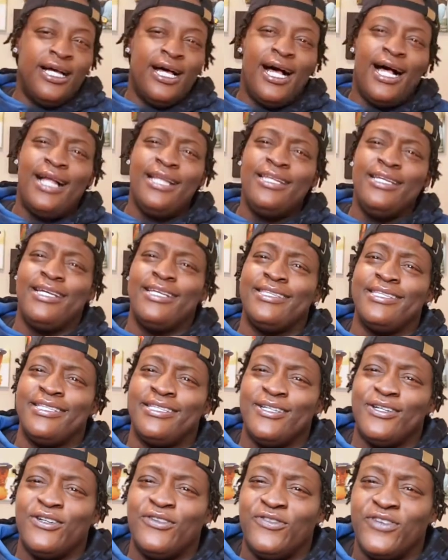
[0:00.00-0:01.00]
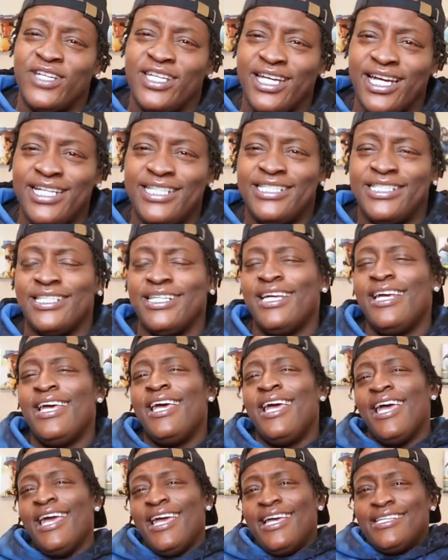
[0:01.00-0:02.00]
I look at the notification,
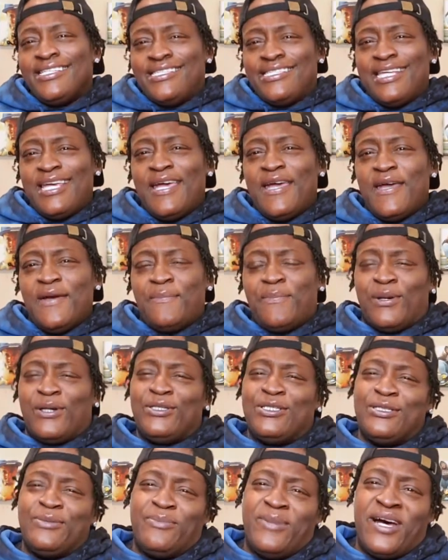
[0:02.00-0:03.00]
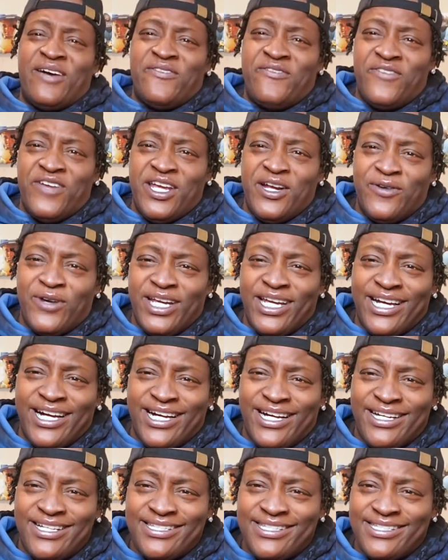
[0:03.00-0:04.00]
and said person, my fairy
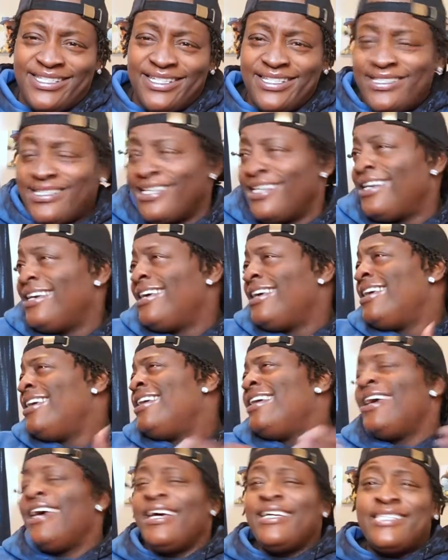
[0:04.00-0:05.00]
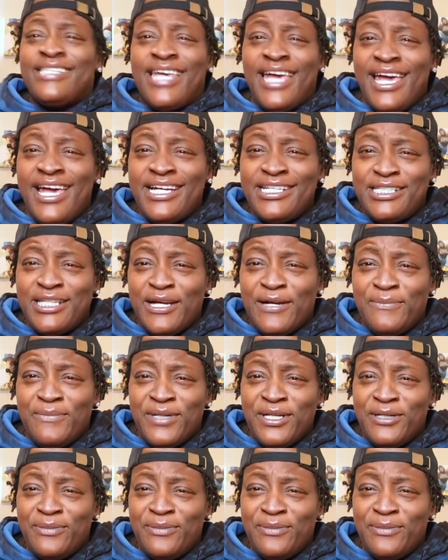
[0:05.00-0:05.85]
god sis, has cash out me